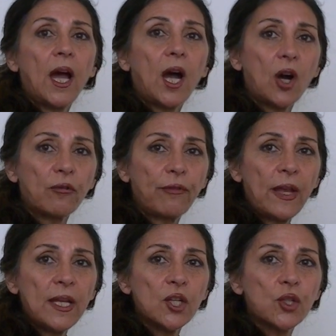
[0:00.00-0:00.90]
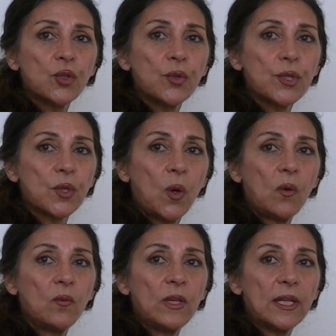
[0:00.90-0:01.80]
Our failure to do
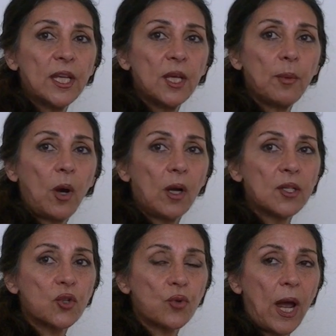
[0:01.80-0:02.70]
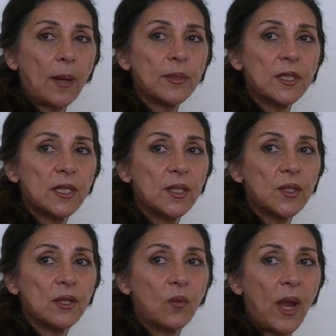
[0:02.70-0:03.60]
so will keep us trapped
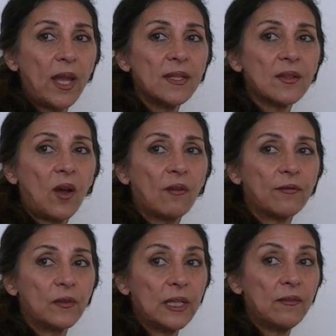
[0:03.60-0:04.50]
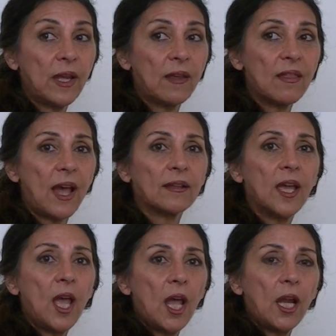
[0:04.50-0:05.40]
into the ways of living that
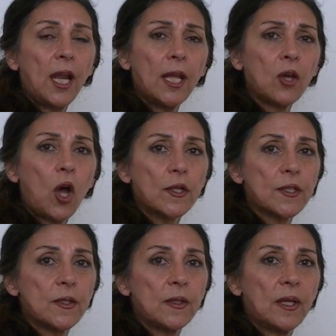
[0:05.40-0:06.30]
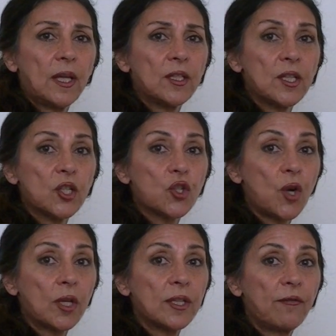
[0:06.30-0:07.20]
led us to a
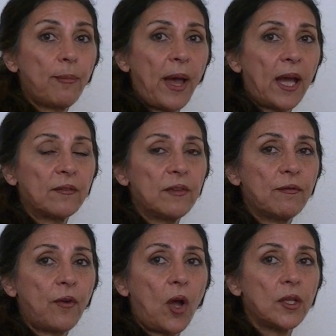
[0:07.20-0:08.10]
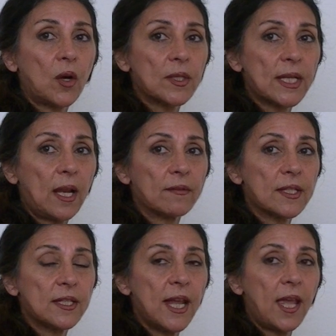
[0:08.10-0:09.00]
destructive path we find
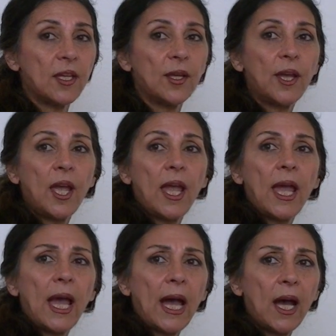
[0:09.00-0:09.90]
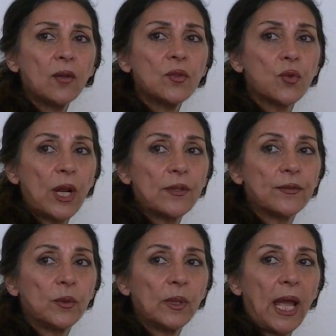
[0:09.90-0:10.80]
ourselves today. How
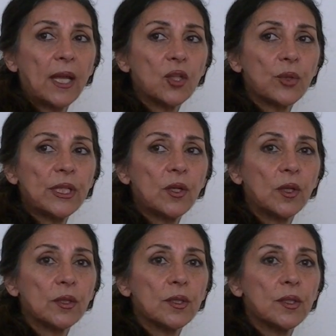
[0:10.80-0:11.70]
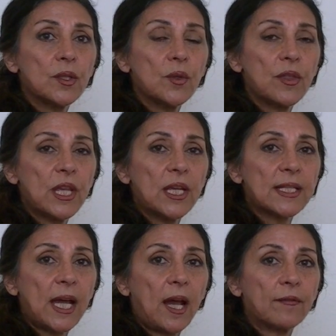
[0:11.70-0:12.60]
dreadful and critical do
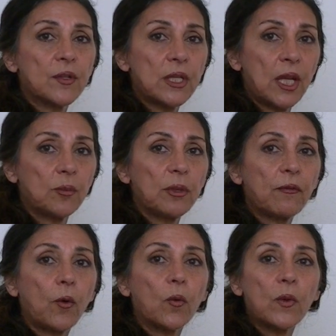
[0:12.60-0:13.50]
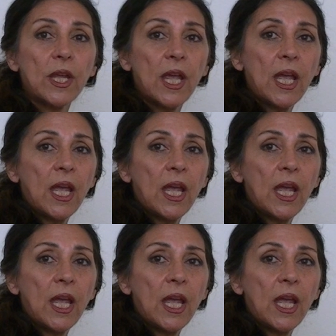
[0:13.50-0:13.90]
things have to get before we